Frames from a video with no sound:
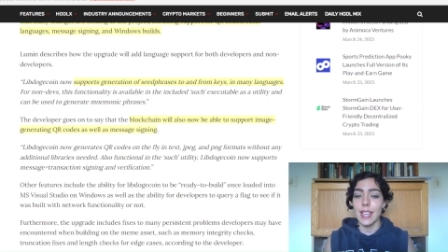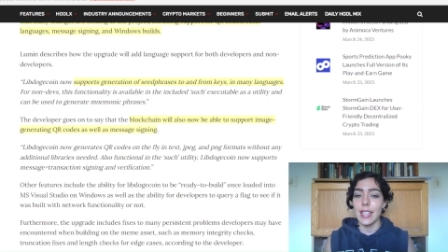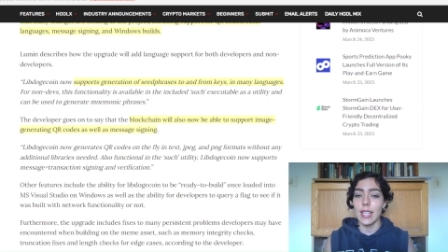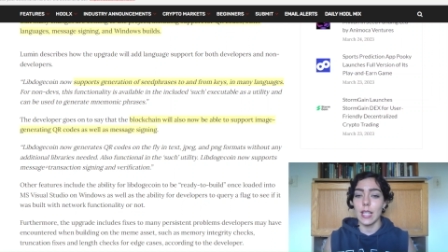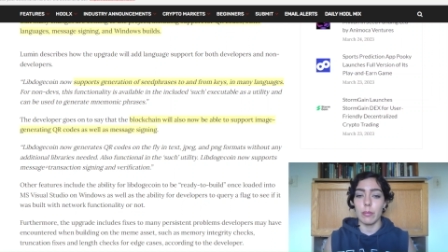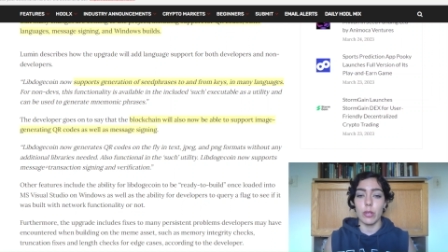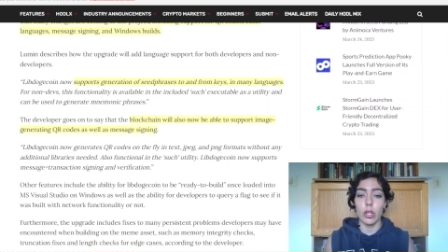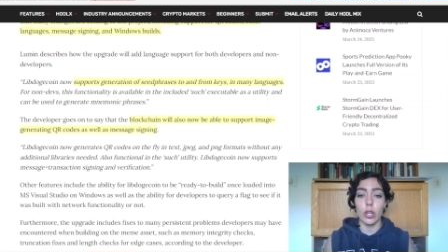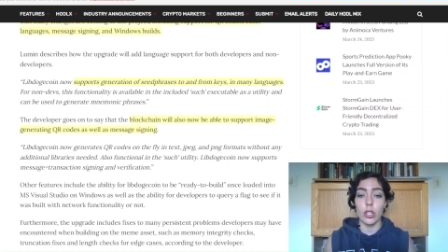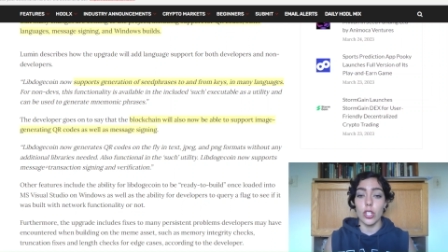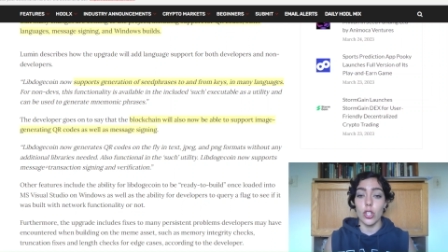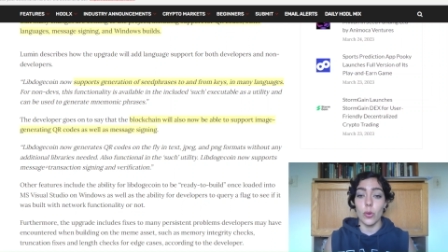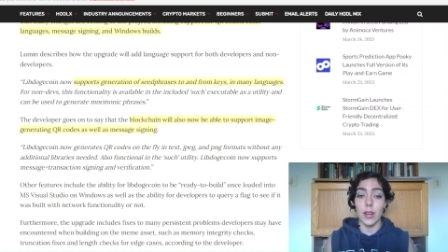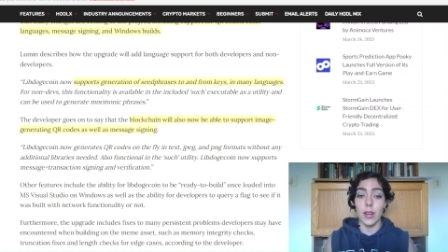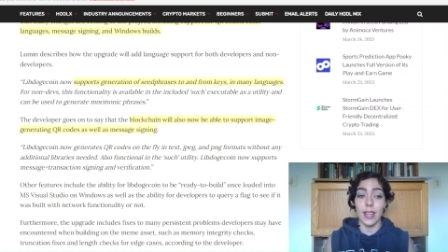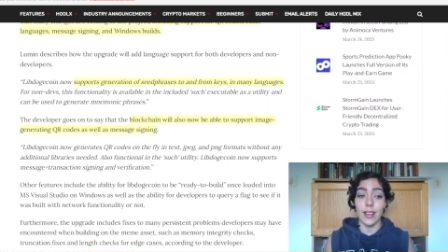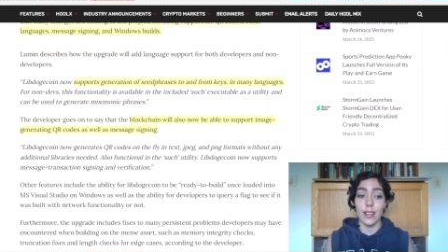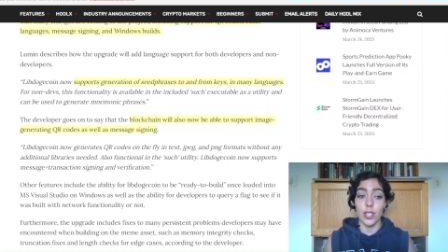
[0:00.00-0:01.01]

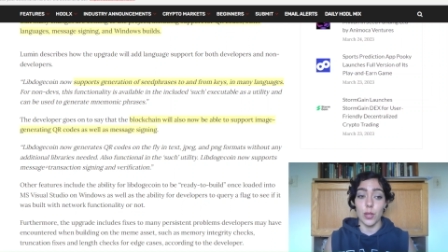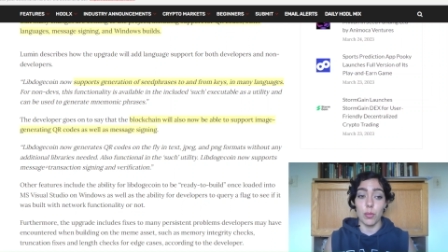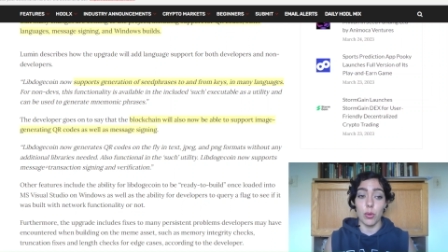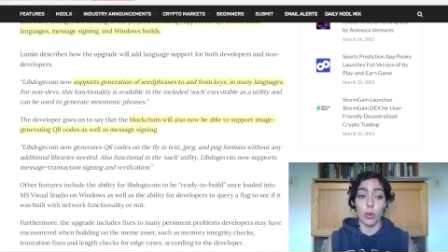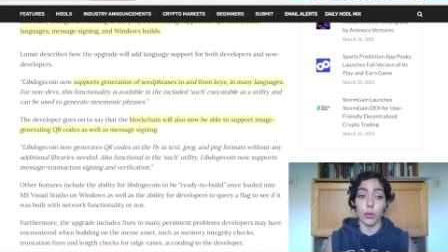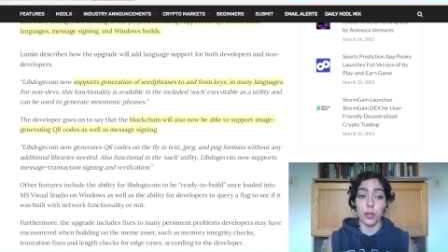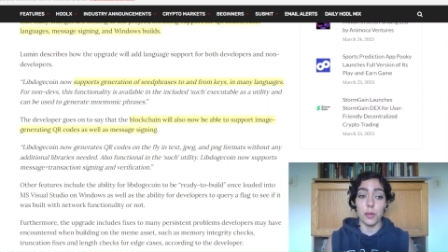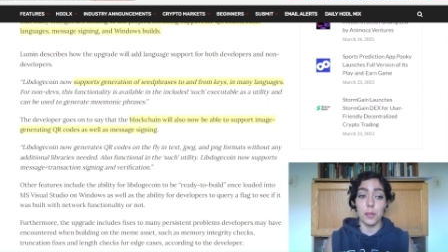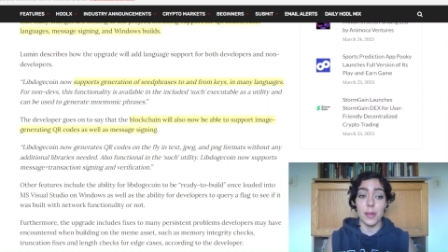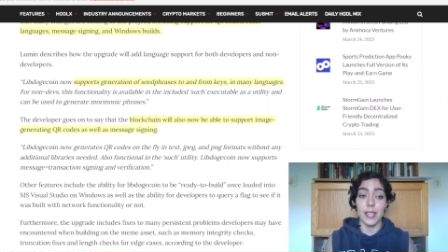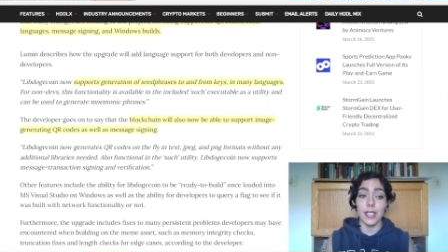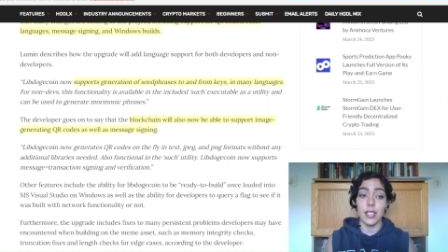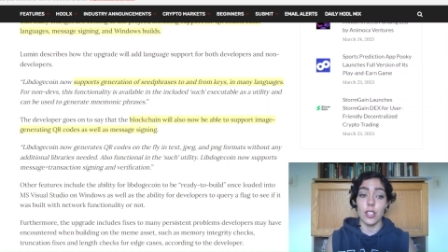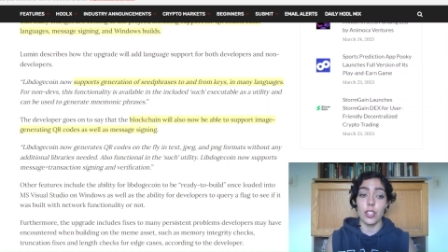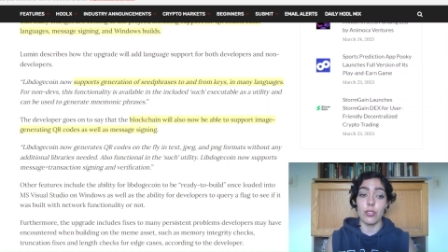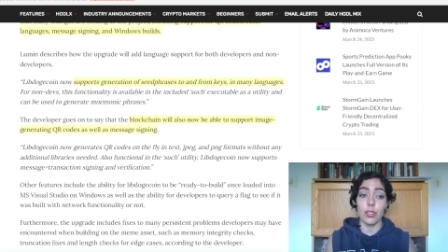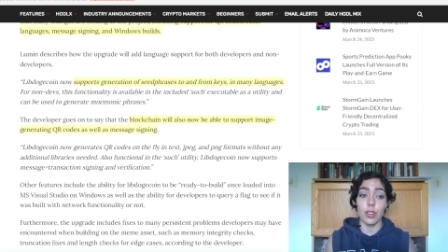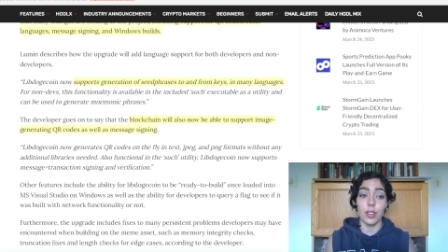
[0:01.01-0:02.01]
LibDogecoin now supports
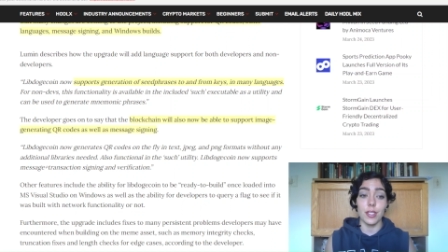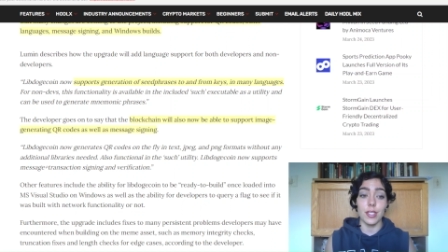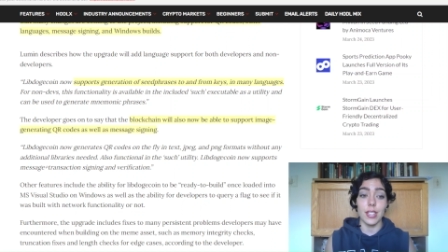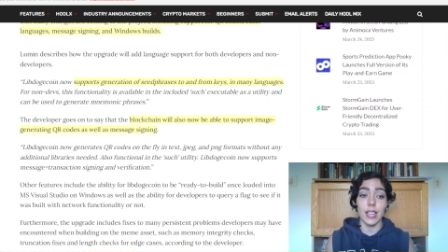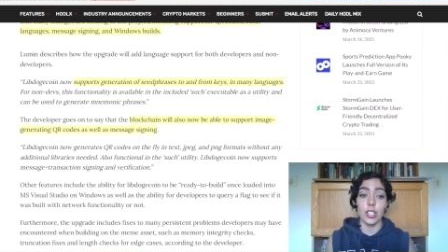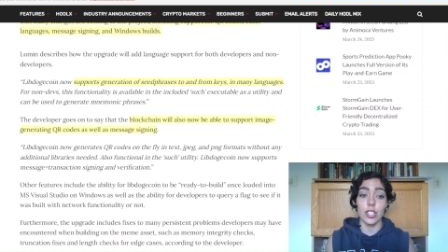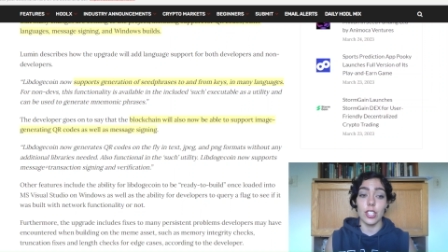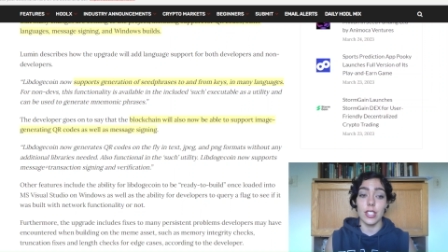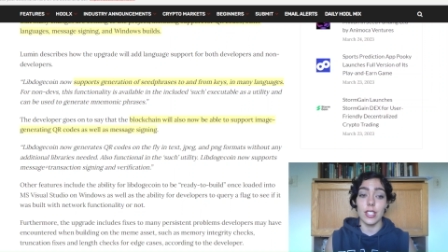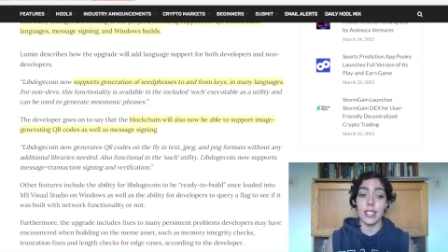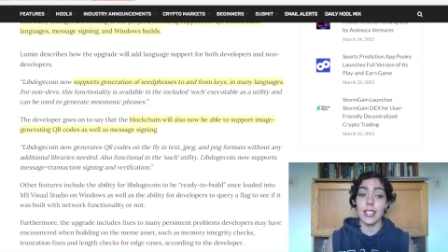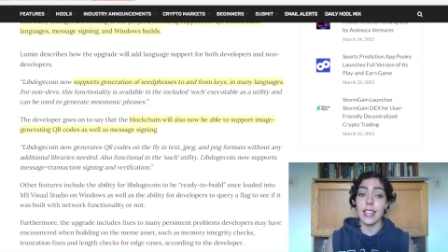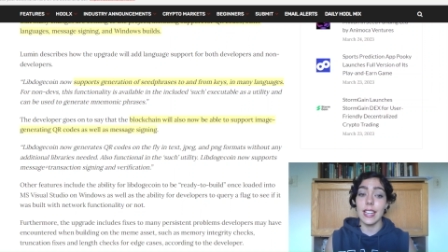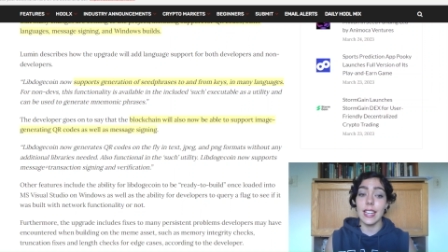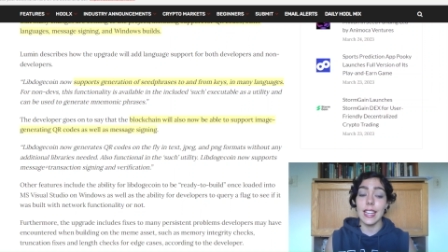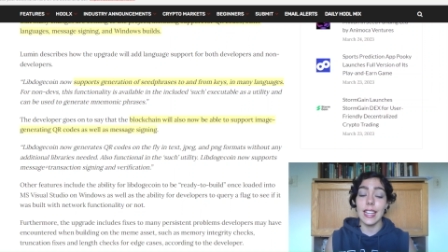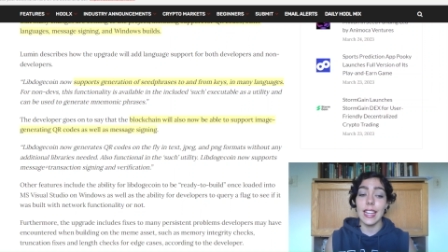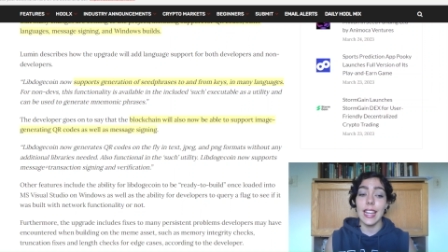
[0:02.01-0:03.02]
message transaction
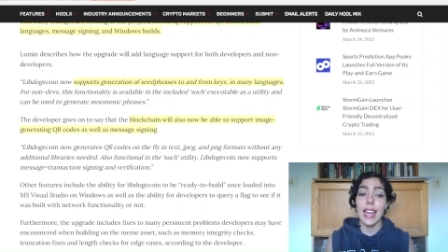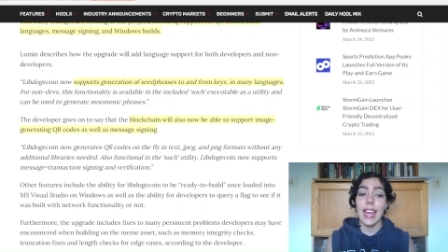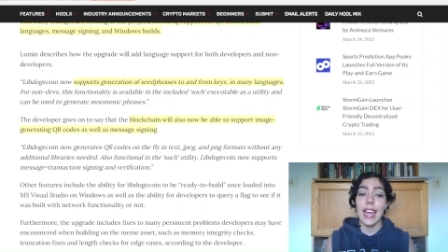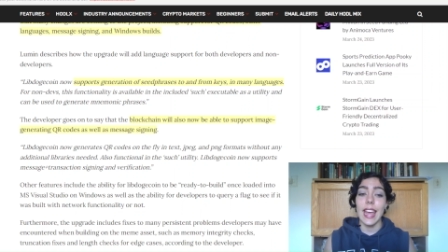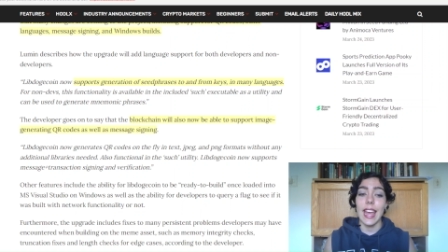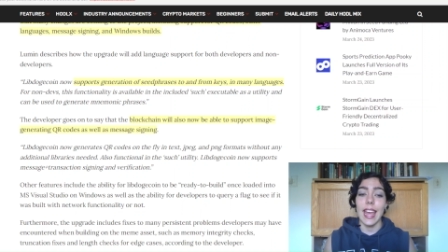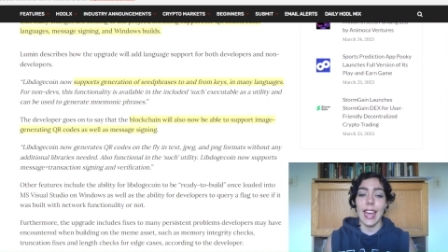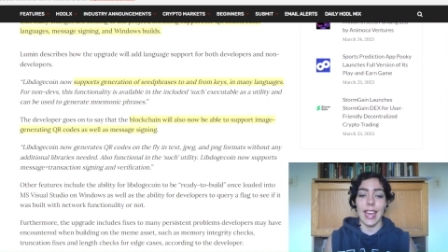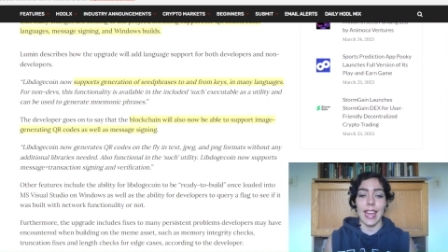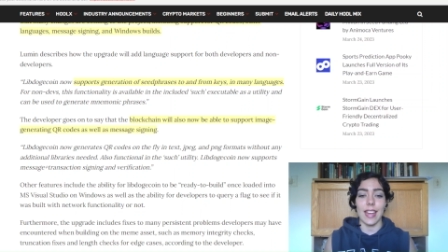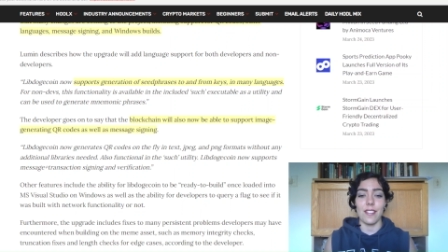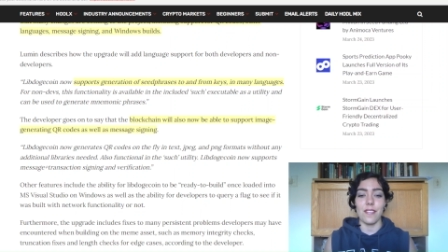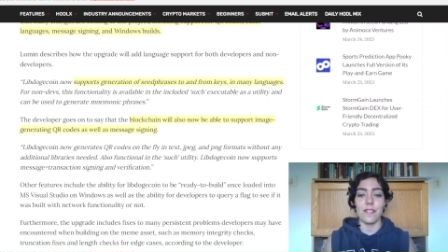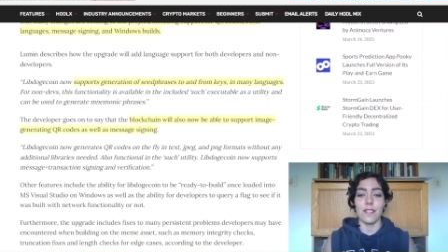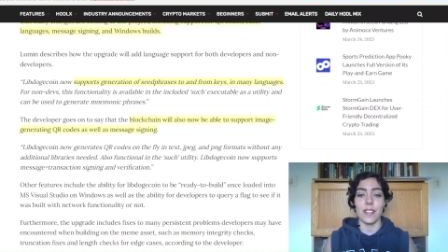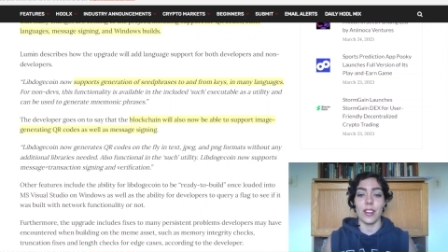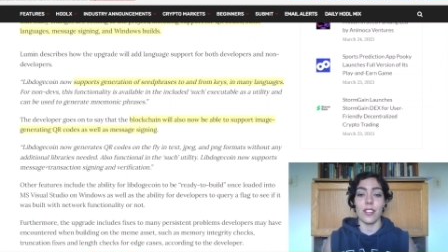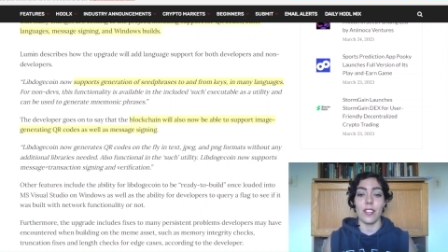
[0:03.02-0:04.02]
signing
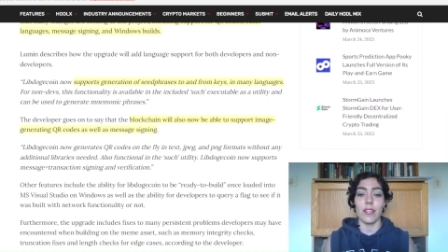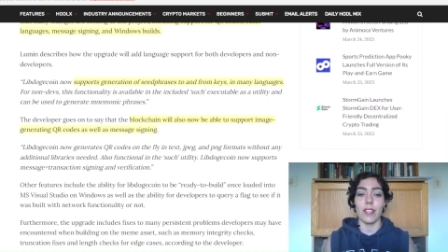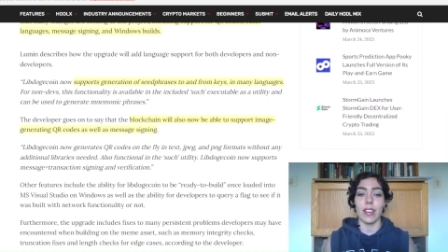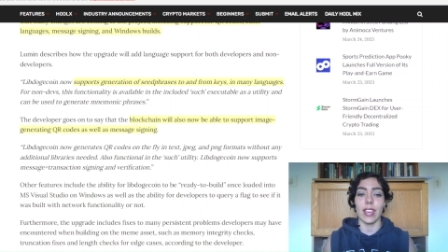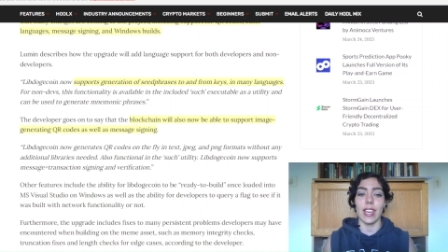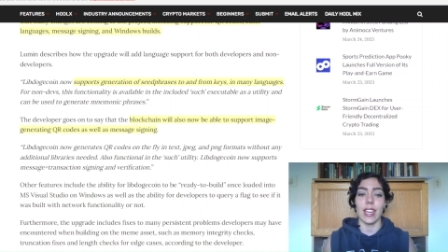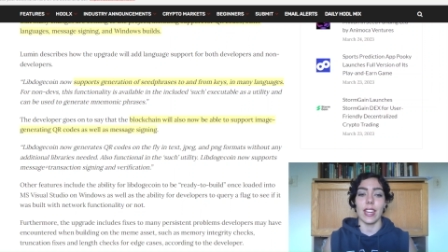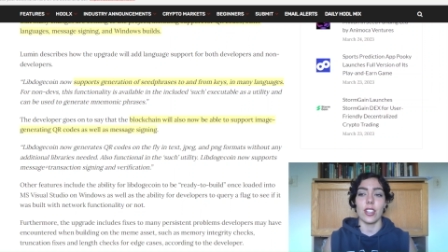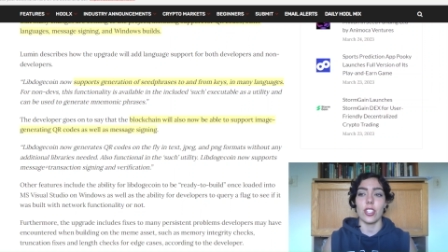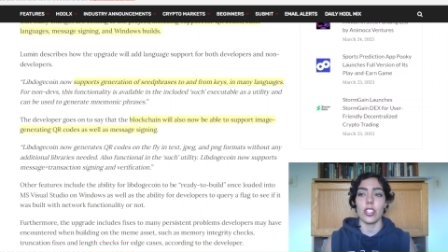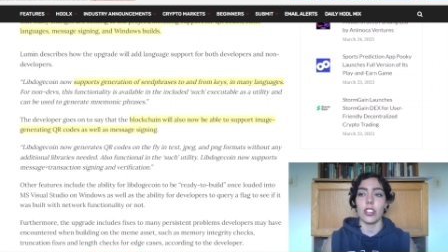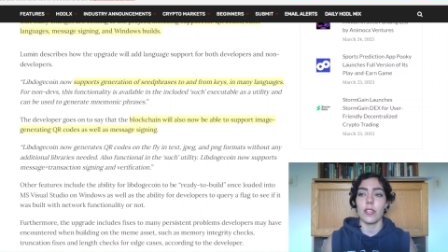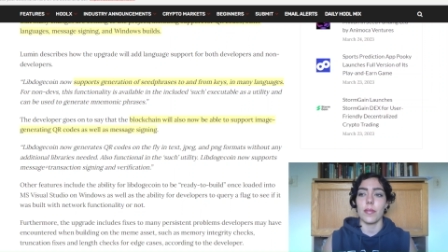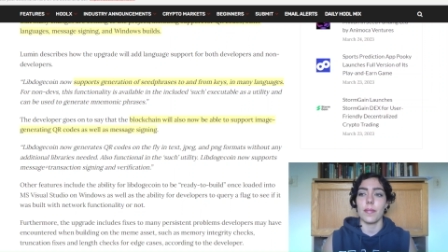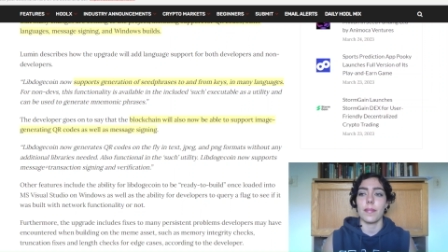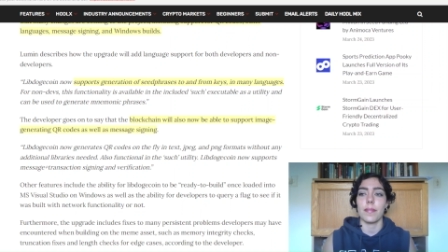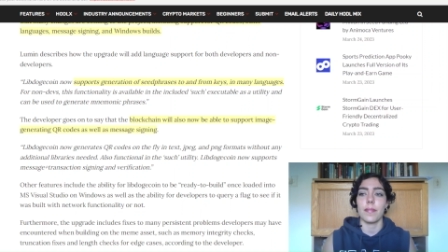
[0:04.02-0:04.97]
and verification.